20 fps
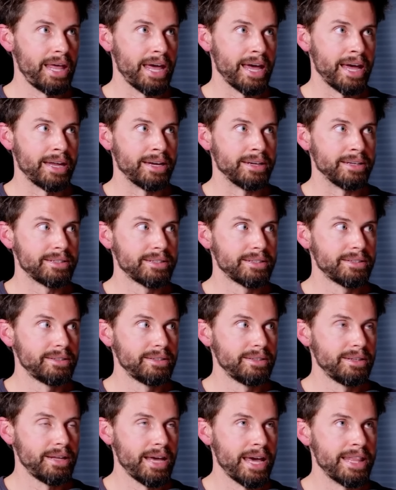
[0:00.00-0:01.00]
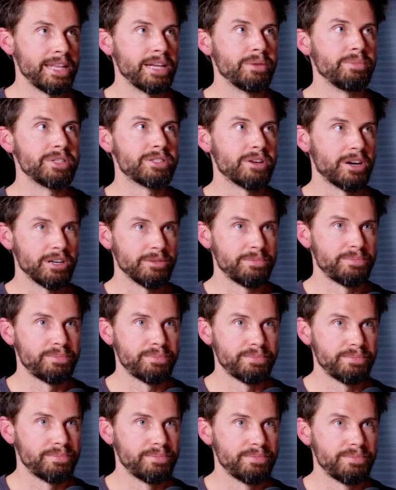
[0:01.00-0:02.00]
And then we started to,
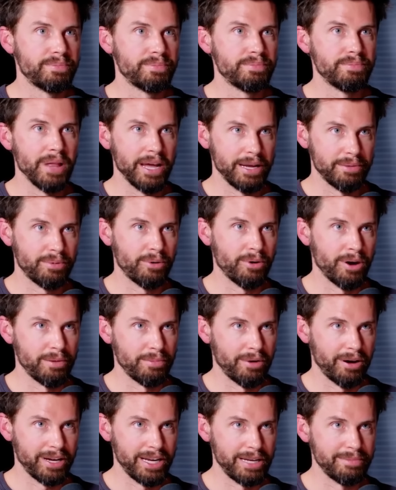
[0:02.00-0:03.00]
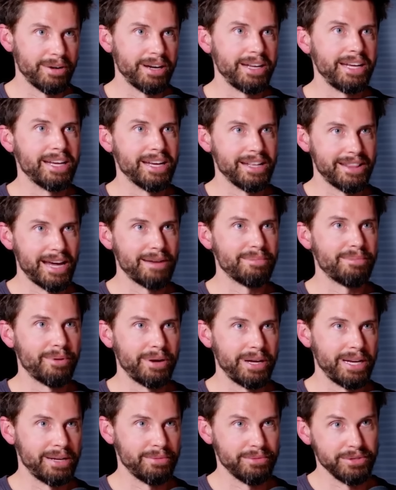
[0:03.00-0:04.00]
like, pour on marketing money. And at that
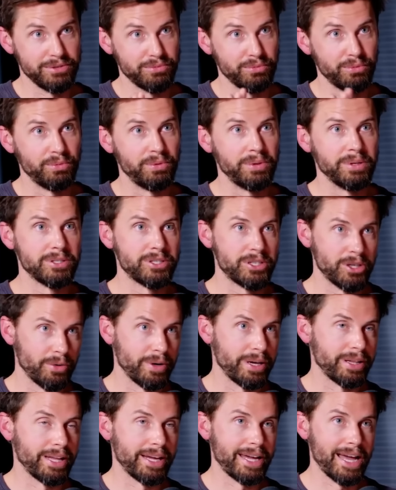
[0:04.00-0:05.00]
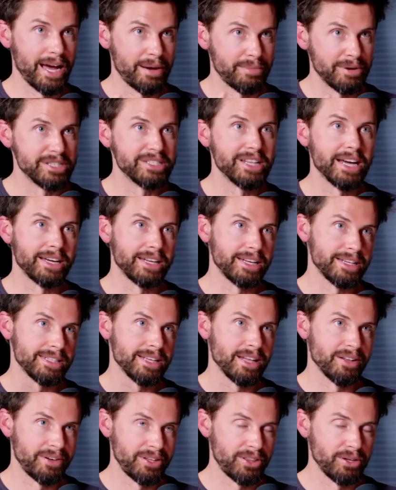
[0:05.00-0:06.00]
point, it was showing like how much that could
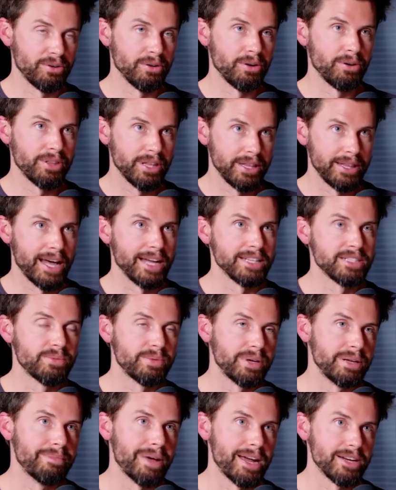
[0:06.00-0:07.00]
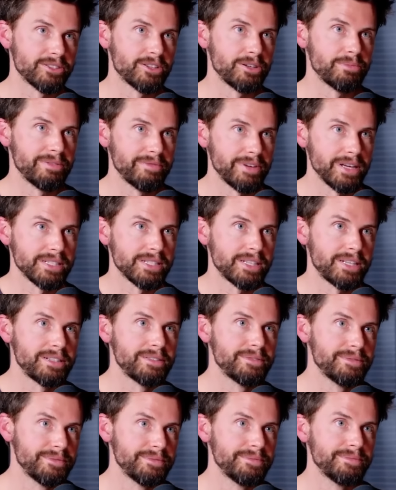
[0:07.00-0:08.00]
accelerate the growth. And that's when Match Group
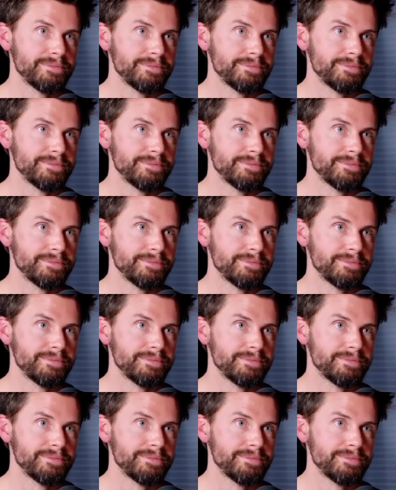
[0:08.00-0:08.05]
invested.